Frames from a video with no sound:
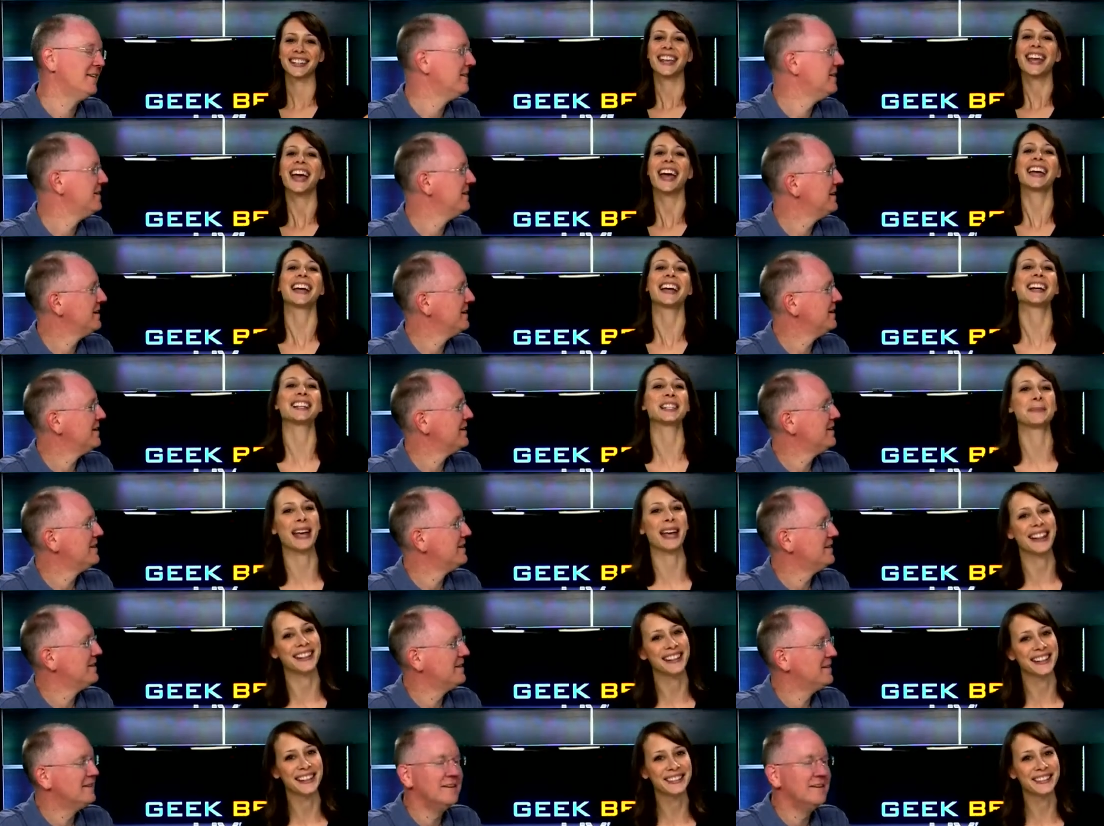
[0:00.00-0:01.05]
Speaker 1: Hey guys, I'm
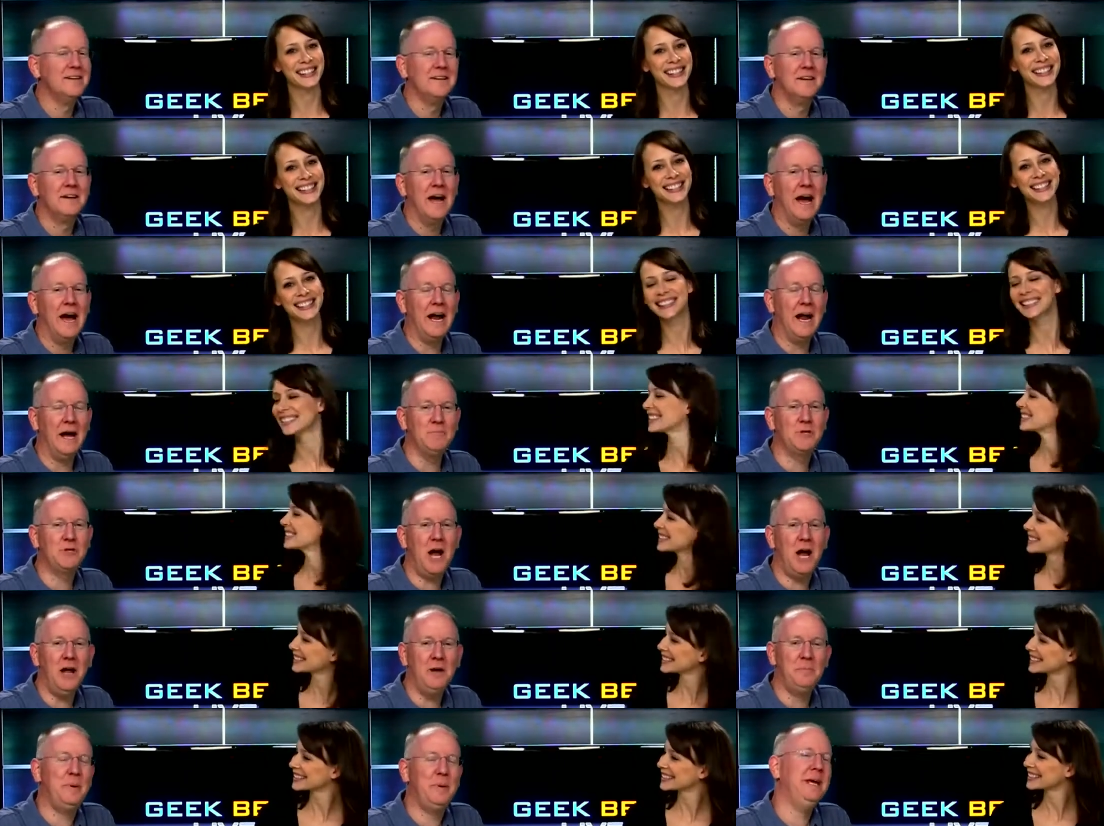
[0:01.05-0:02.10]
Cali Lewis.
Speaker 2: And I'm
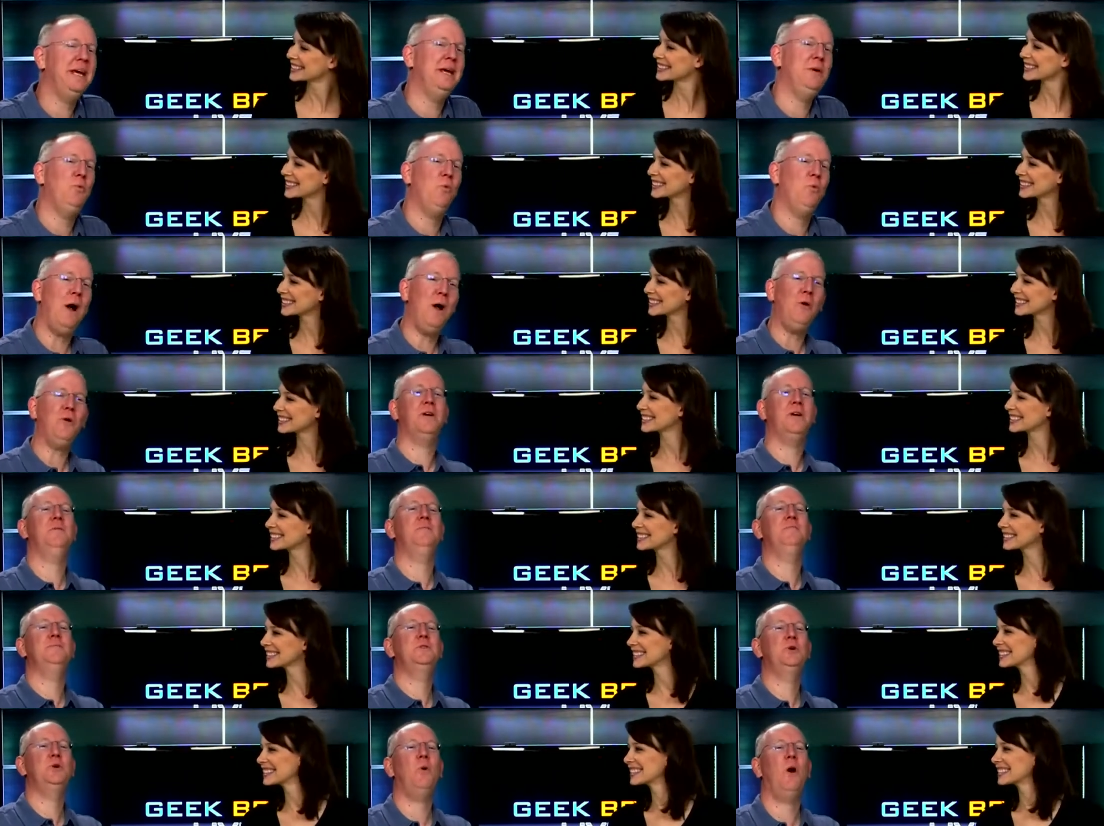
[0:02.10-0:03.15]
John P.
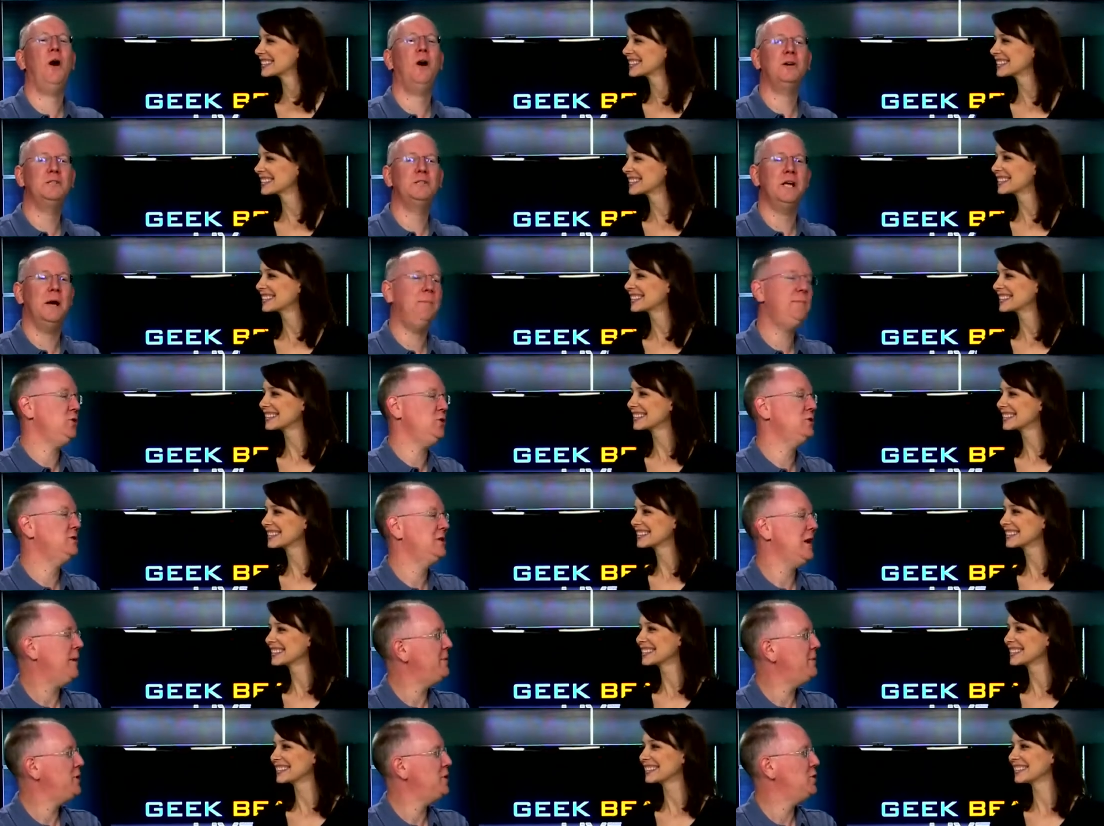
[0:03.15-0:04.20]
Welcome to our
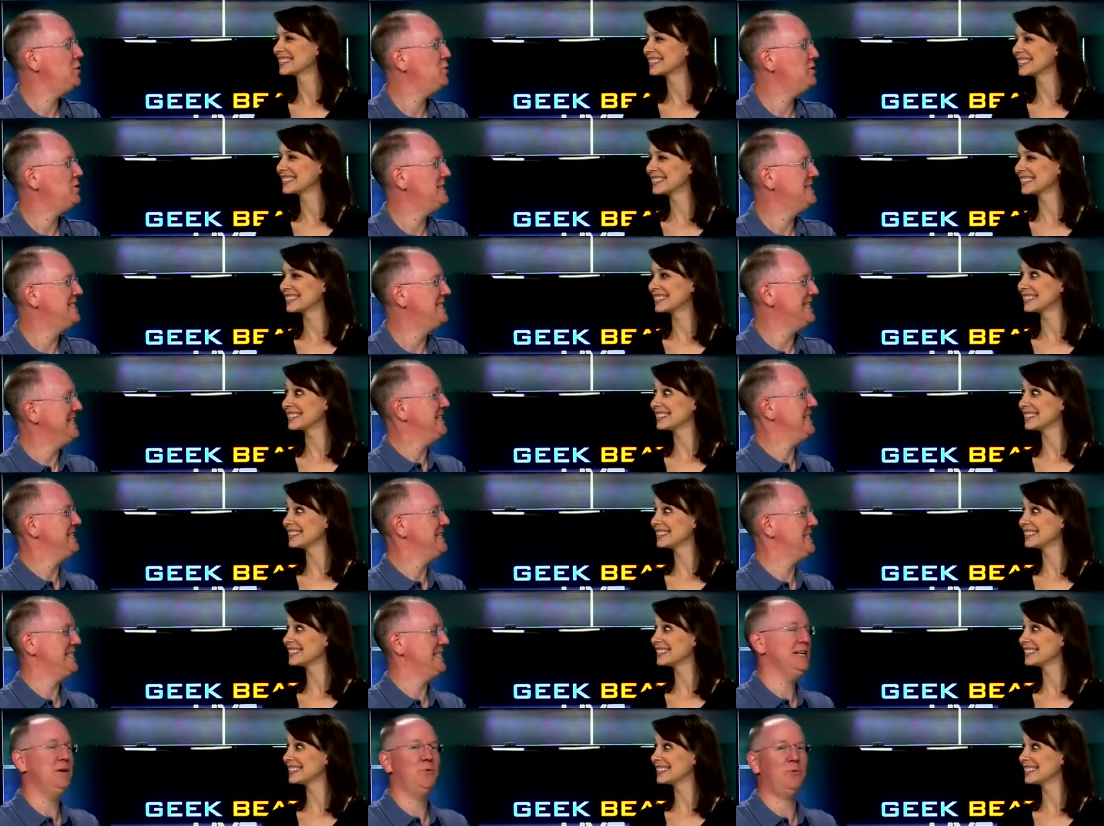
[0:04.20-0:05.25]

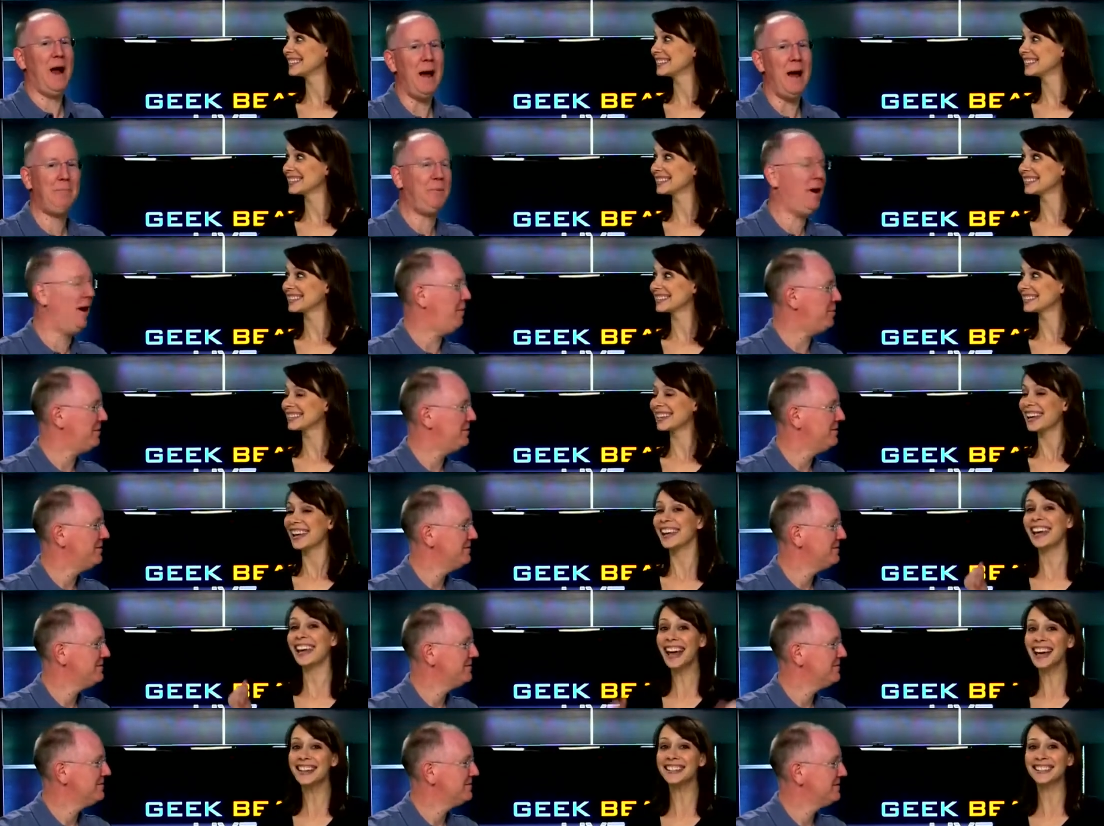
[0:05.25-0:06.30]
WWDC wrap up.
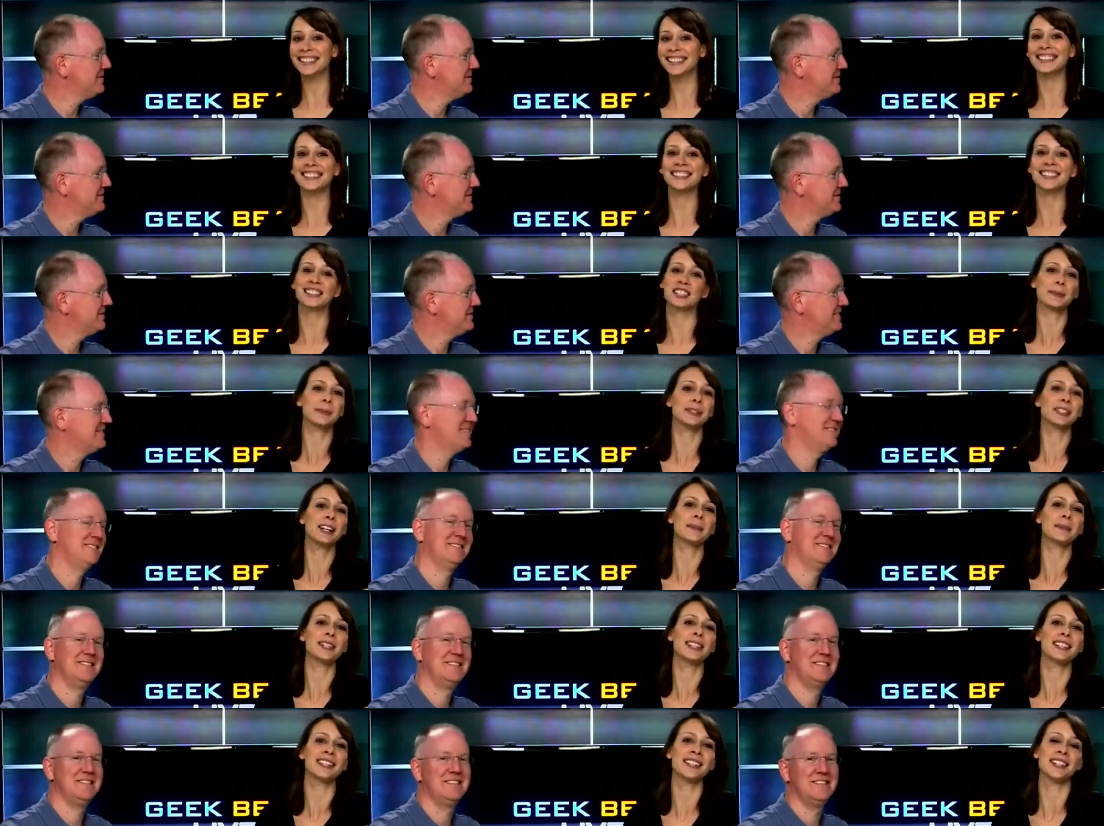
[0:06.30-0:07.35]
Speaker 1: Yes, it's
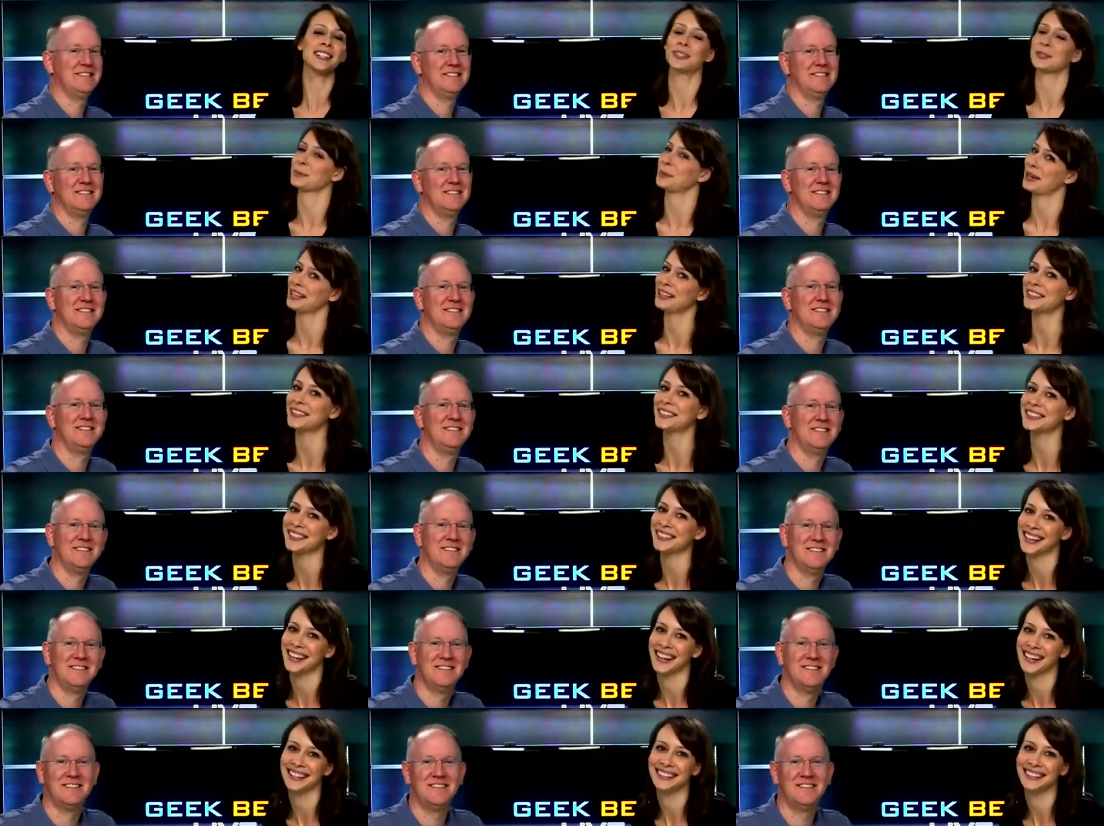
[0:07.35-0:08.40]
WWDC
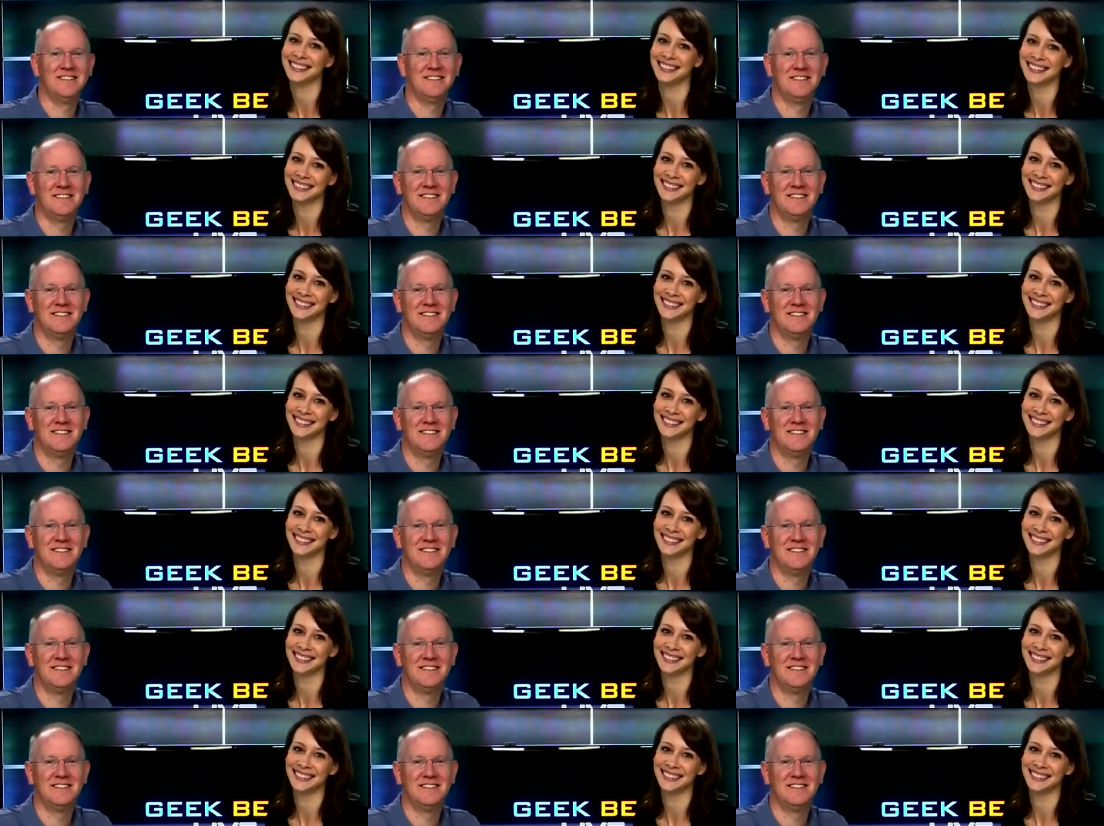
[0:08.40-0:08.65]
2013.